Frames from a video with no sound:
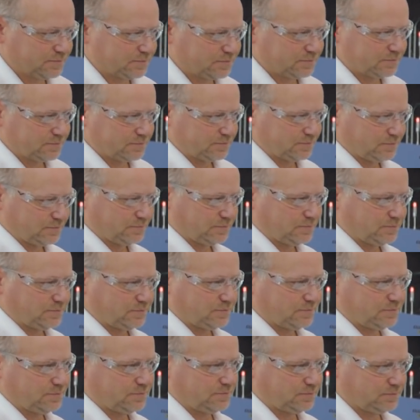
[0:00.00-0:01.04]

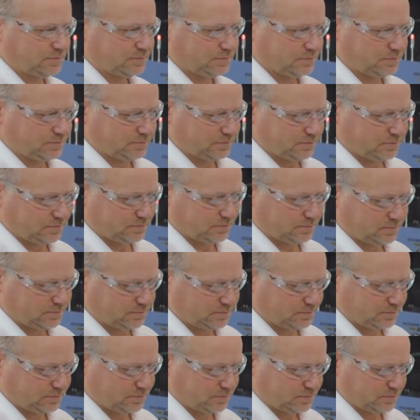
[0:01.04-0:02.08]

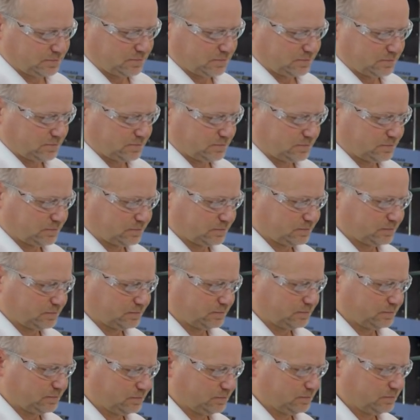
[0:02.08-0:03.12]

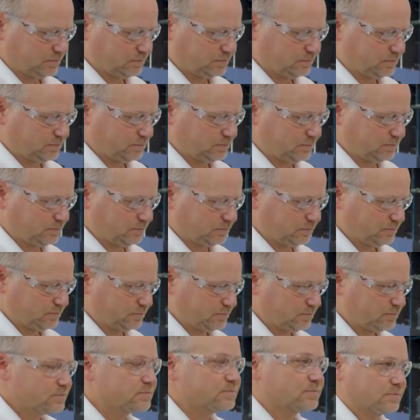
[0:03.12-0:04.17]

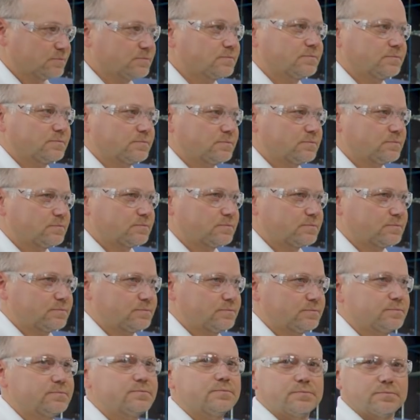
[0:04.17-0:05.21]

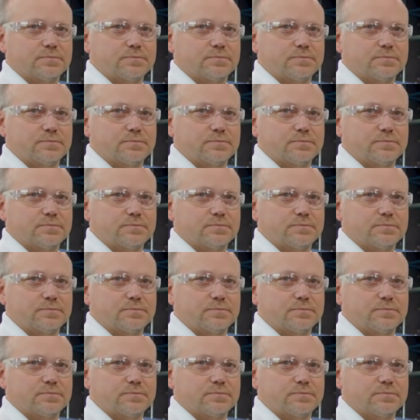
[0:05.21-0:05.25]
This person isn't speaking.